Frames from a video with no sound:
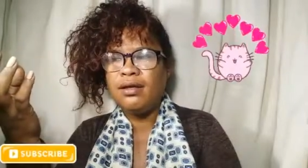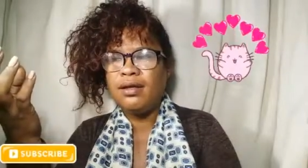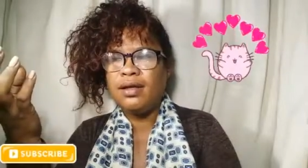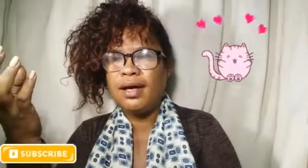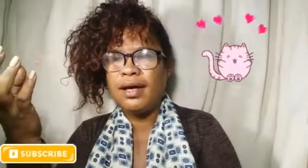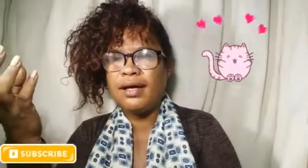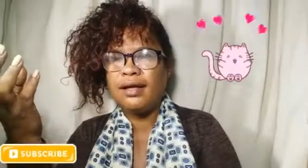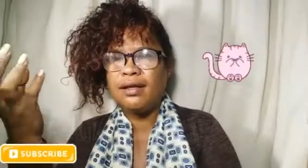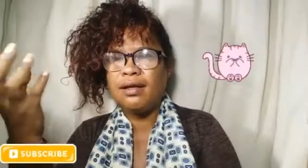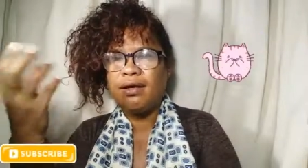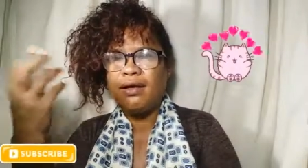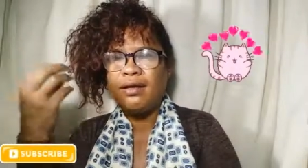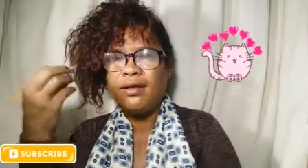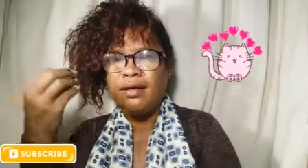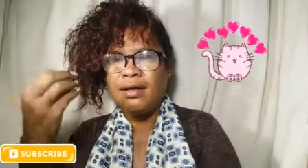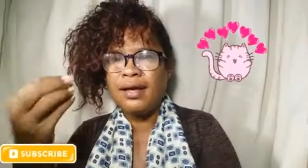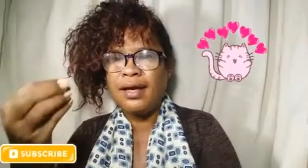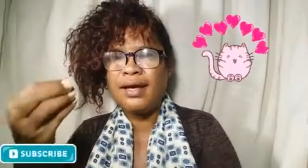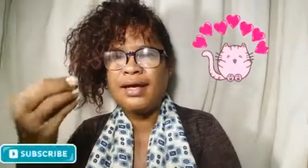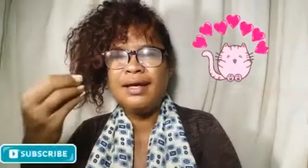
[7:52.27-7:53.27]
that
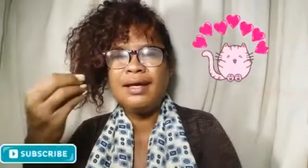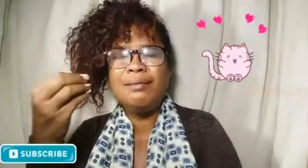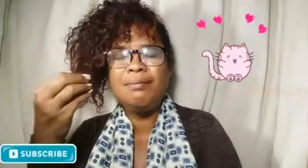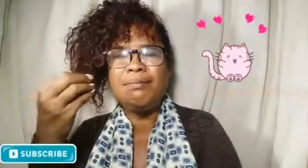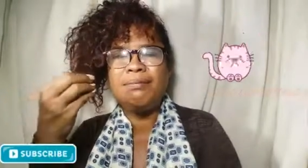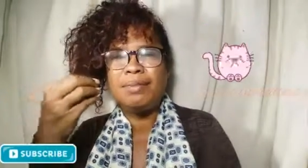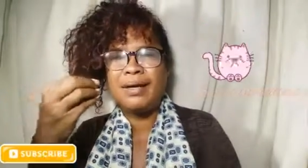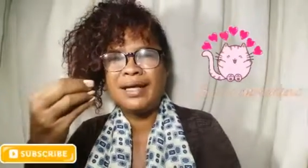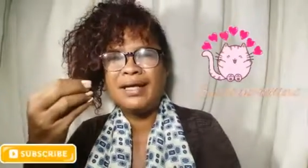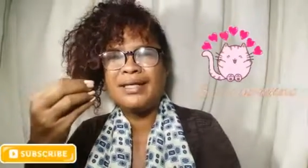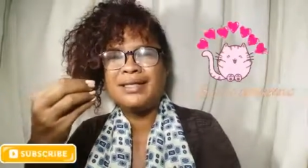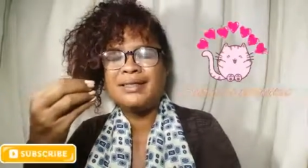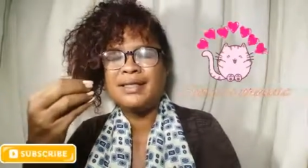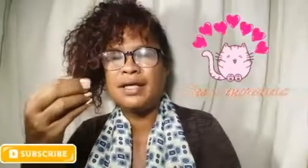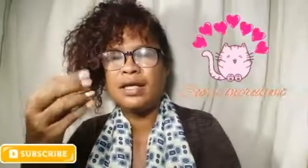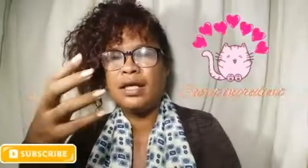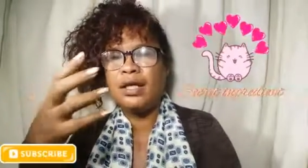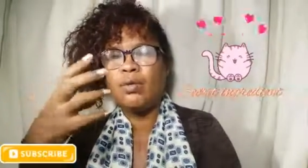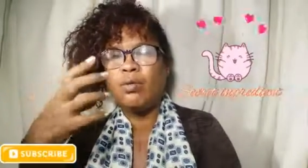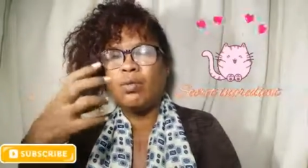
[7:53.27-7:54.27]
they
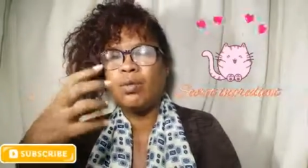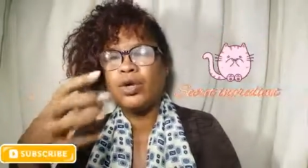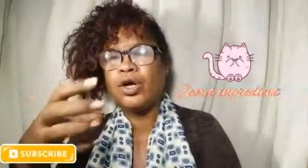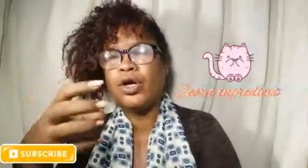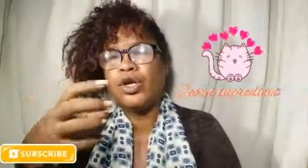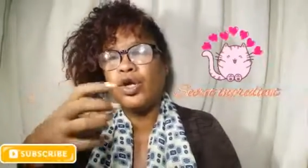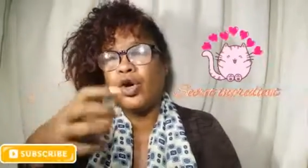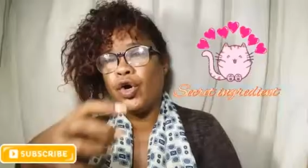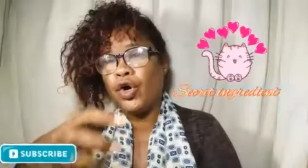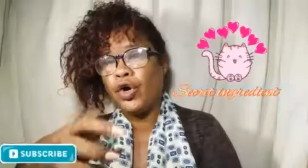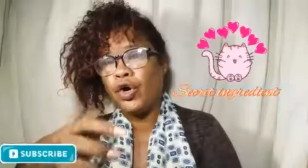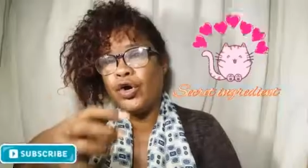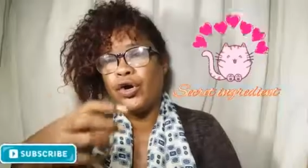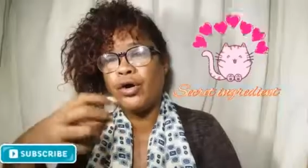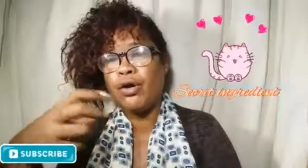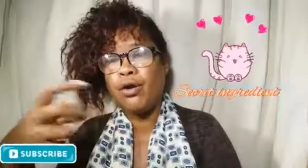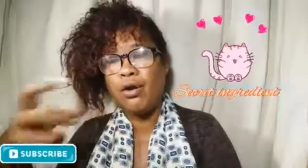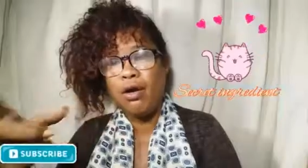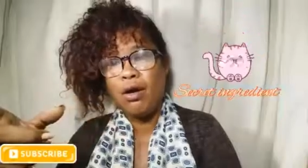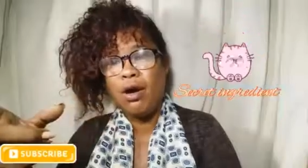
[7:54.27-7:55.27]
basically work
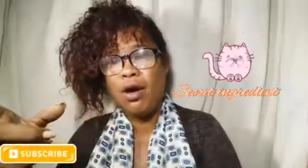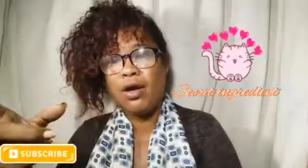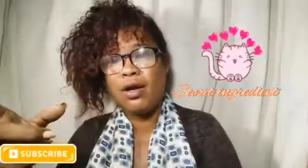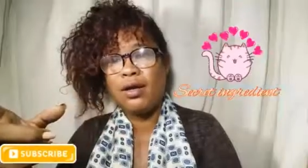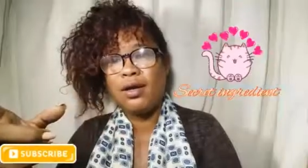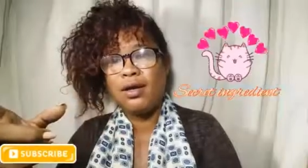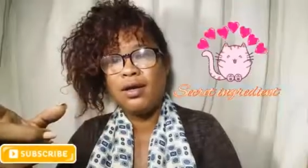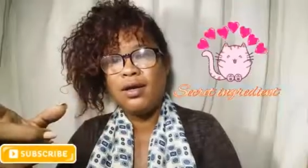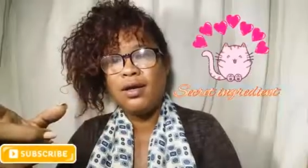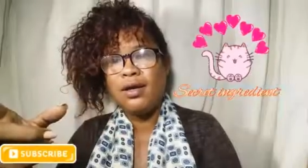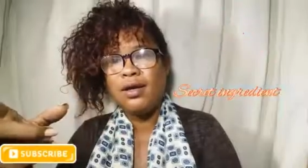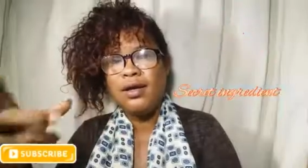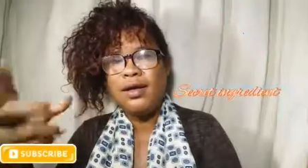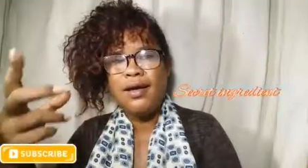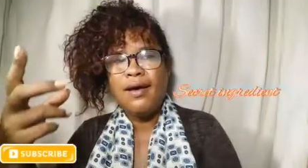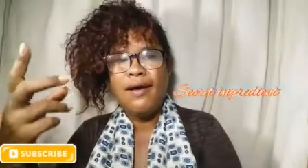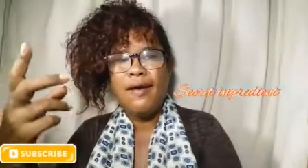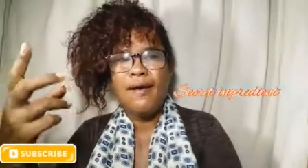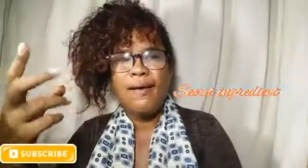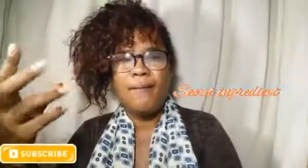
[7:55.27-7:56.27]
hard on.
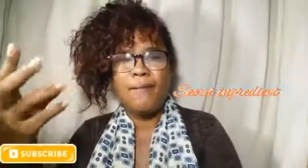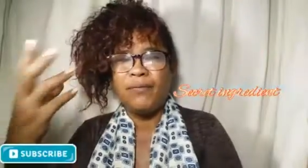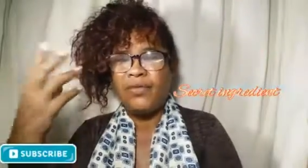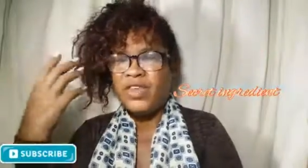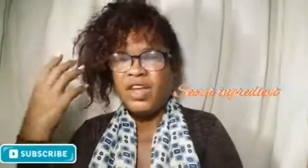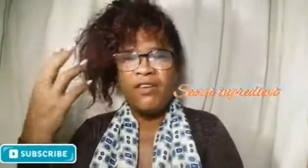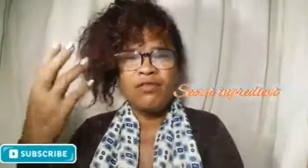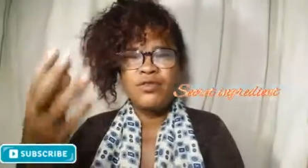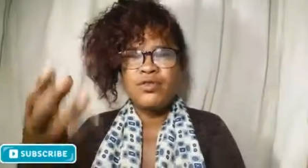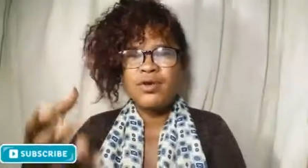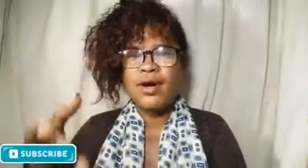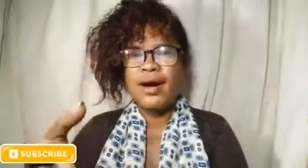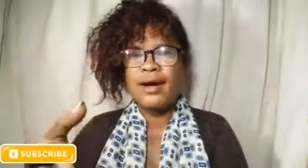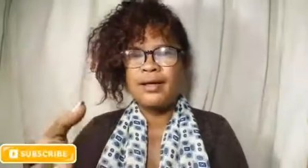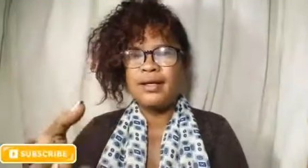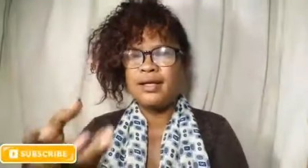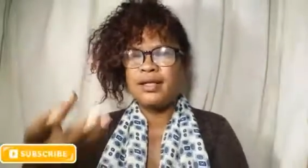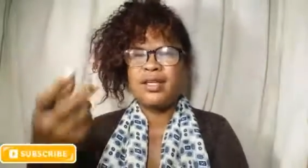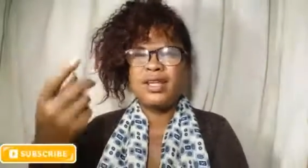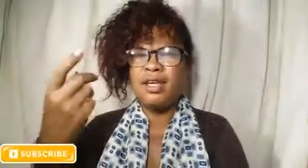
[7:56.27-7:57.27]
Uh, they've
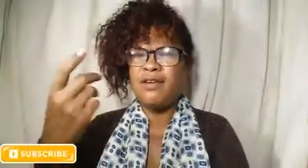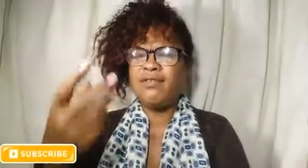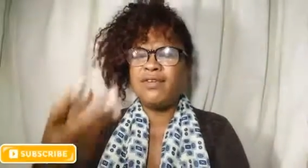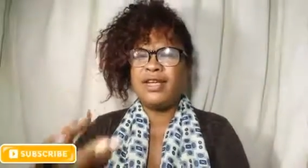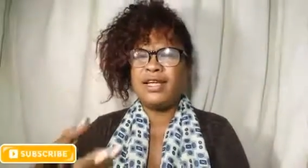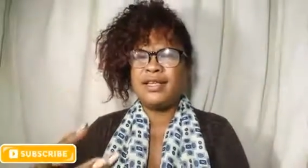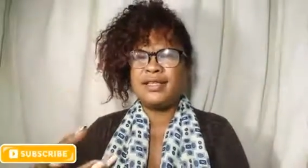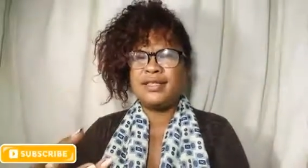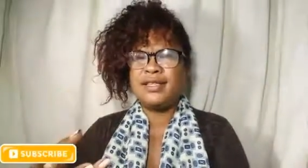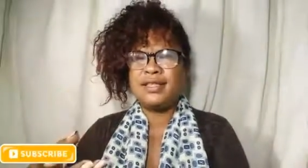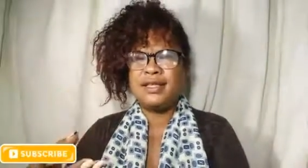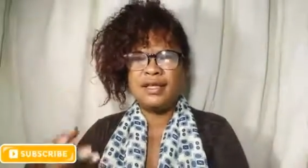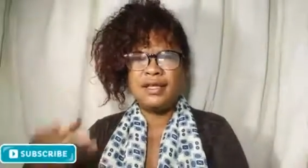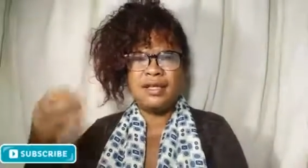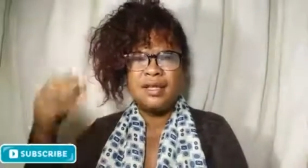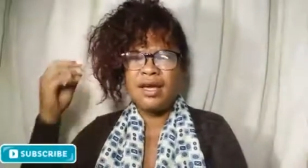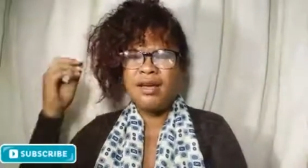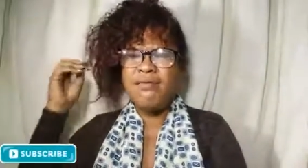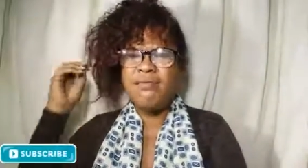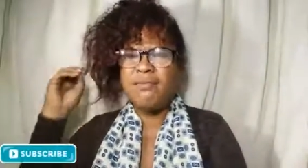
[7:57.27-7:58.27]
tried it, they've tested
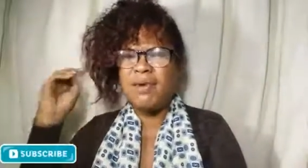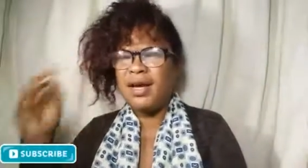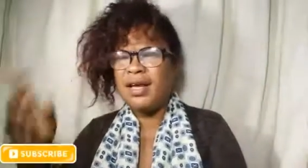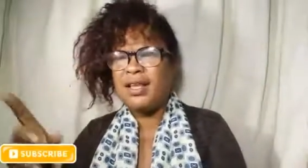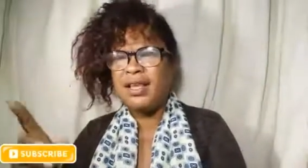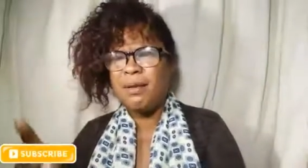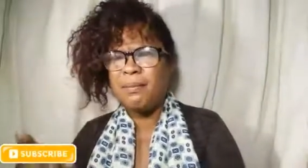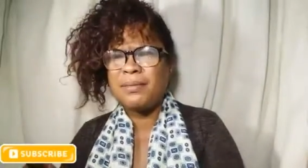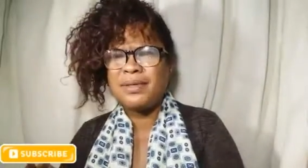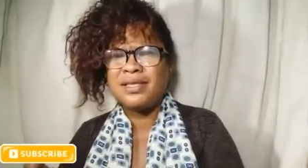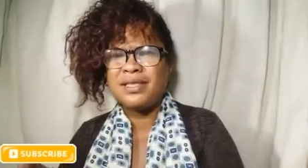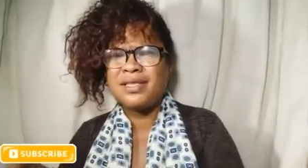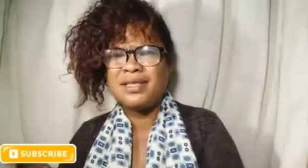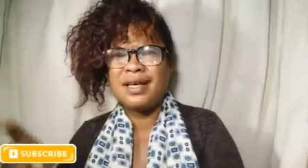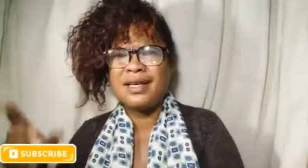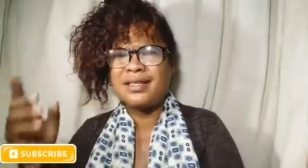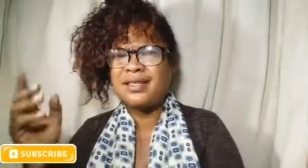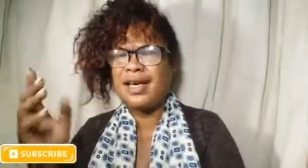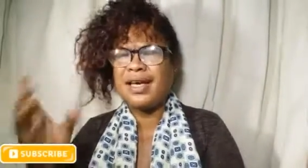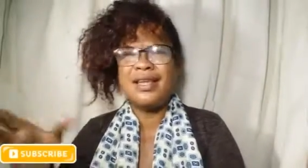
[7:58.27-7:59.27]
it, they've made their
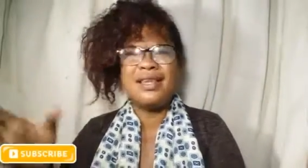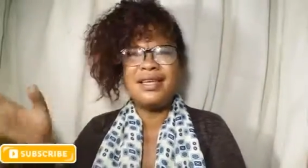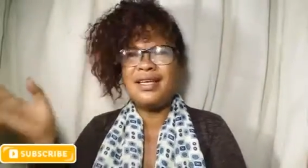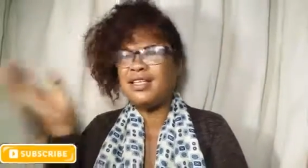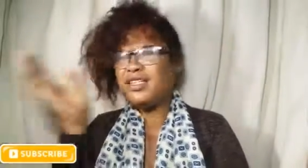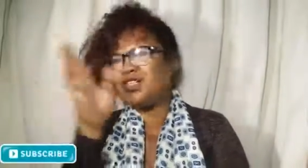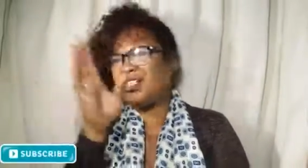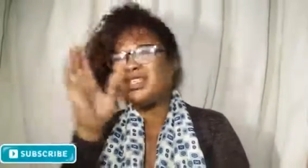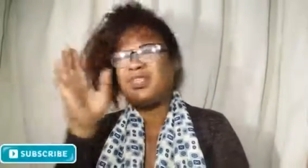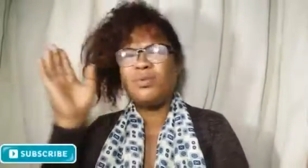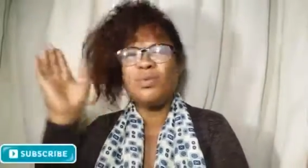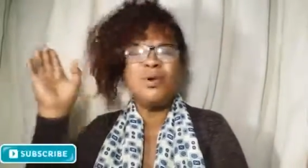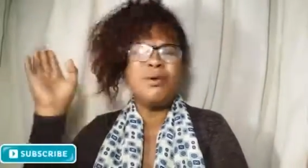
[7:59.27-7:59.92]
mistakes, and then just